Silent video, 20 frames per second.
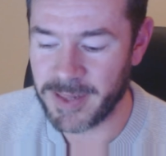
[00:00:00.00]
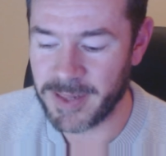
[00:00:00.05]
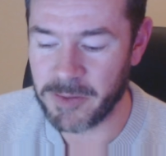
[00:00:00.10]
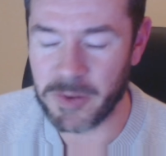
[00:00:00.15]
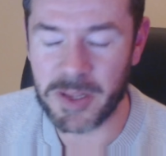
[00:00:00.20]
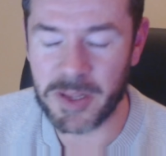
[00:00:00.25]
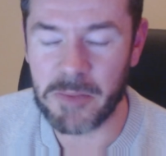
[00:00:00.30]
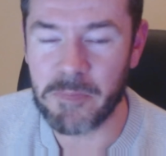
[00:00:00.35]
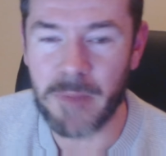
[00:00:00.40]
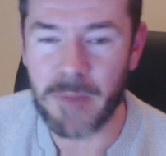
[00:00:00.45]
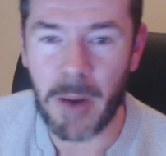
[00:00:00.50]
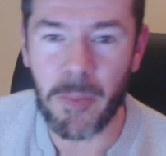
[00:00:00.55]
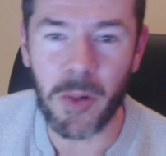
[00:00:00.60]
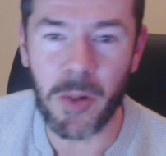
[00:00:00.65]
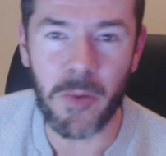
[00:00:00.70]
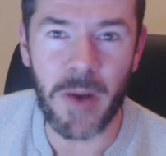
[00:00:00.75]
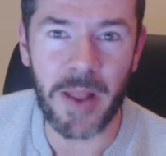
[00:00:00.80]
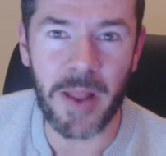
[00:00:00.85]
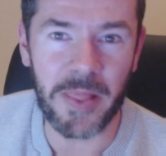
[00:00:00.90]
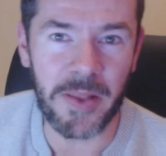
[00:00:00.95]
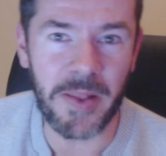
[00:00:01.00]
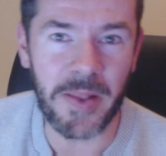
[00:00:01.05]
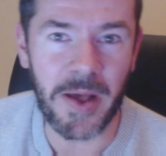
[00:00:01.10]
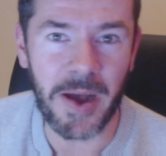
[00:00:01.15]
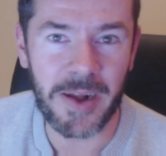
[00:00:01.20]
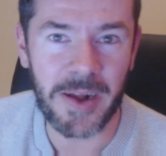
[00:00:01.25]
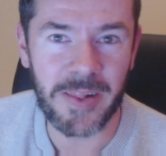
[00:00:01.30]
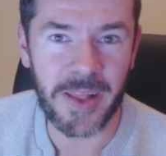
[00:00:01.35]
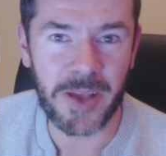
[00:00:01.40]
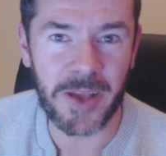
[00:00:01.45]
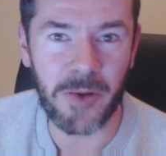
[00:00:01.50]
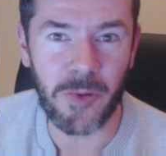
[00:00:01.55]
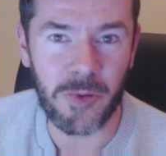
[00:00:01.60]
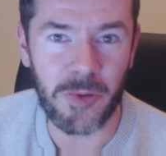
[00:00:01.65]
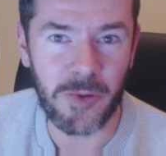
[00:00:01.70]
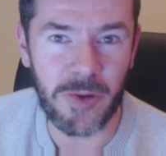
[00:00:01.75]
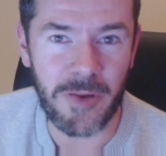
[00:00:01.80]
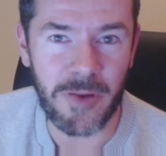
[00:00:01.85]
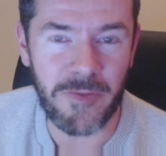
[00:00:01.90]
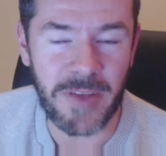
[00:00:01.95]
We can bumble around in the dark like all
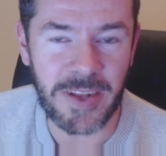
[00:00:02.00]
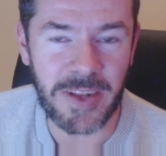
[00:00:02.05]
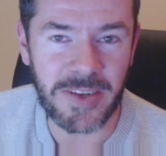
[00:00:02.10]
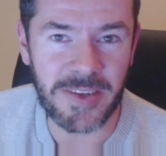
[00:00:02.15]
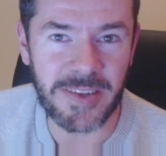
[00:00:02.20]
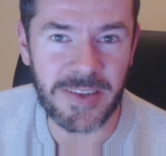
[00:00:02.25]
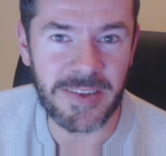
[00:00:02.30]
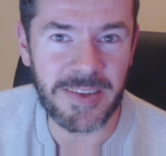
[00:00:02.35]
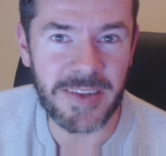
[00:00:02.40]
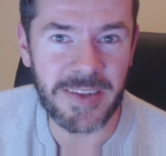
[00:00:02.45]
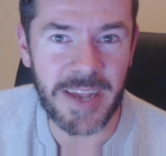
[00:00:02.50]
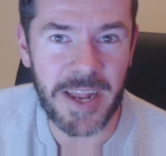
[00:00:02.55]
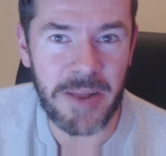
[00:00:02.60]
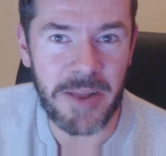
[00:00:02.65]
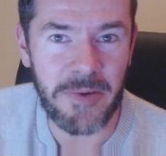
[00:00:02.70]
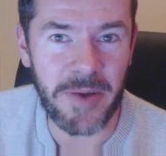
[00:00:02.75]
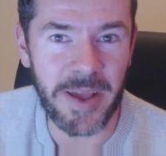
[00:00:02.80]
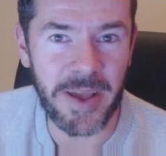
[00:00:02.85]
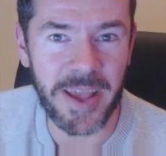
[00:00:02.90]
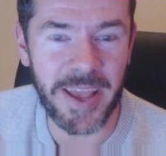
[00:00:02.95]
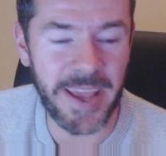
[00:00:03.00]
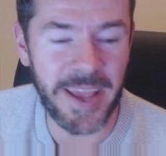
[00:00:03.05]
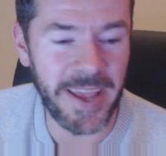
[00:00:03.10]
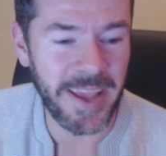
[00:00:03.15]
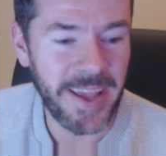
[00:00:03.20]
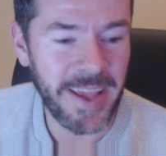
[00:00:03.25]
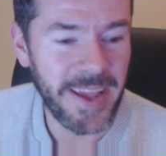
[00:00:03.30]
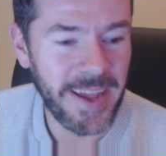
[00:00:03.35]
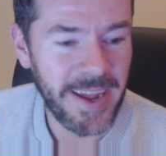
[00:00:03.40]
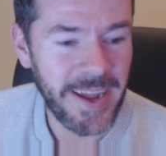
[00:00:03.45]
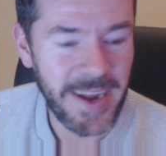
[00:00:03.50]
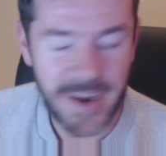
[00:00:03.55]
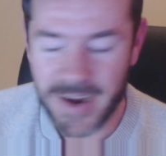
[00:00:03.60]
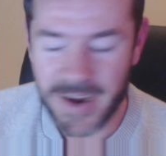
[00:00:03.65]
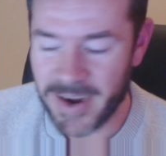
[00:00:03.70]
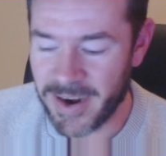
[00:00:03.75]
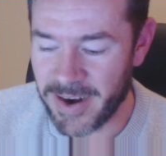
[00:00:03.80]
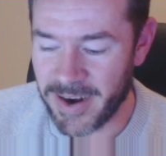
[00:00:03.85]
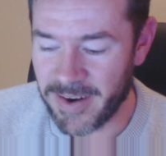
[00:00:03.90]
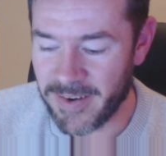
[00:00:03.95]
good adventures anyway.
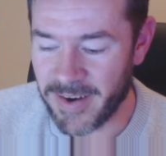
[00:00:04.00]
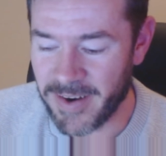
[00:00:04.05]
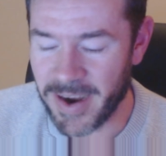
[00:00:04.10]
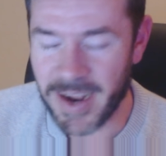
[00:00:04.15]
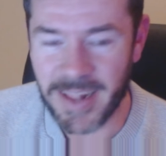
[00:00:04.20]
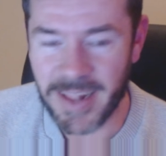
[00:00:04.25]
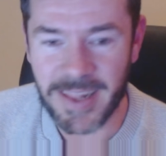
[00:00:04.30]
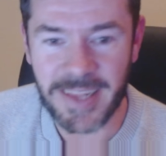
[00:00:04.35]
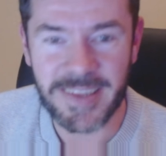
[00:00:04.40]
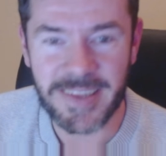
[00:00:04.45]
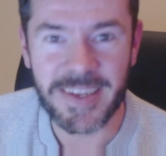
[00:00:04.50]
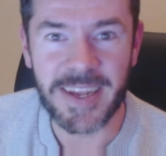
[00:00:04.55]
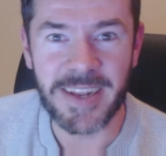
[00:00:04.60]
Alright, let's get